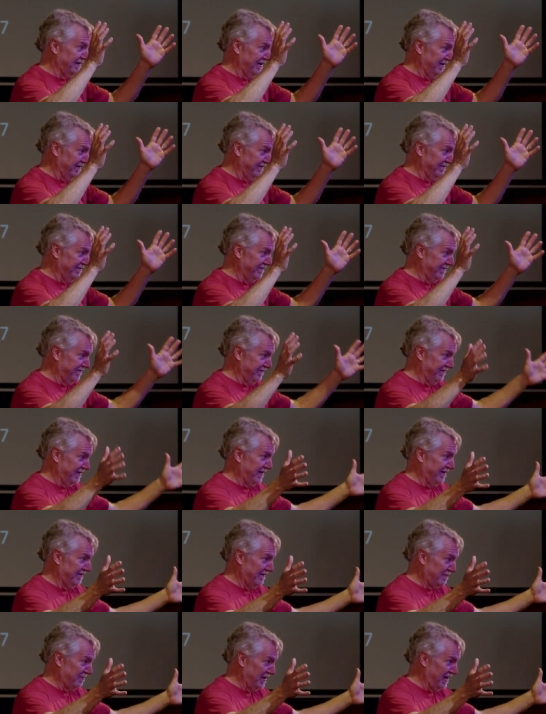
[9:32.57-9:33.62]
of,
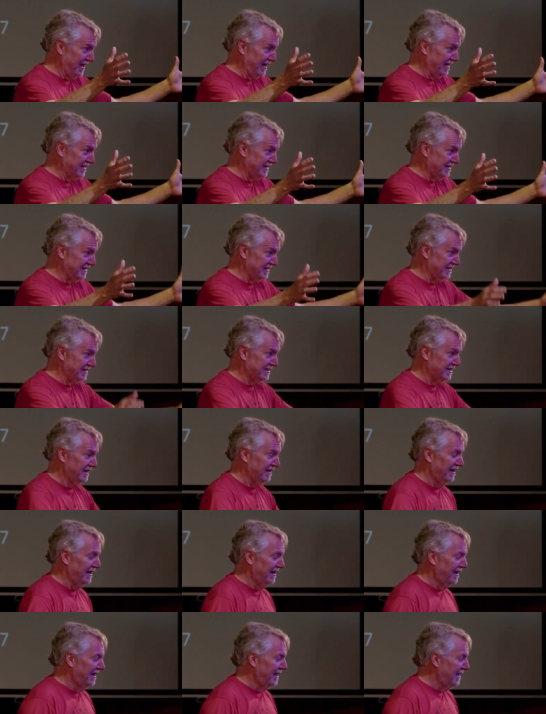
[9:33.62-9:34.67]
of appliances.
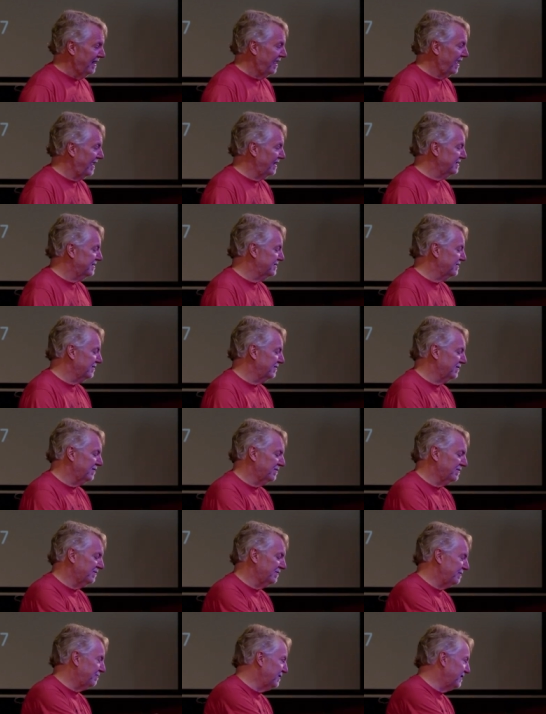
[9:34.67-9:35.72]
And
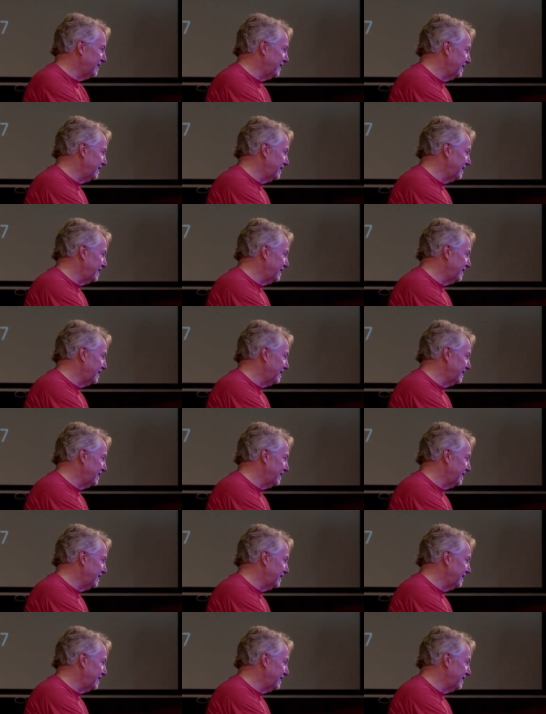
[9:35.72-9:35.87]
so we put